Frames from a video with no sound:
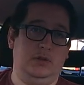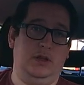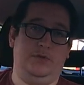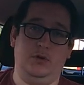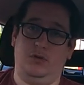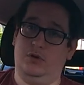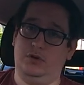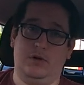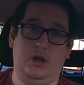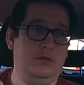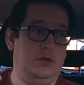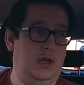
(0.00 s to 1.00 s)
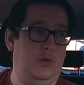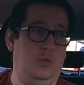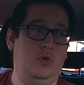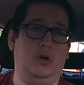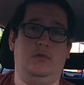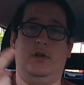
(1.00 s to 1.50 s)
if you're on your own, and
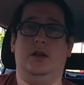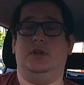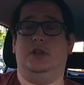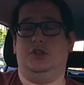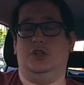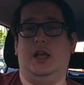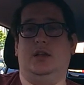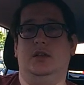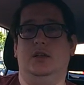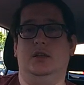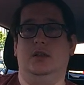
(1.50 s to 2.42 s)
walk around and check,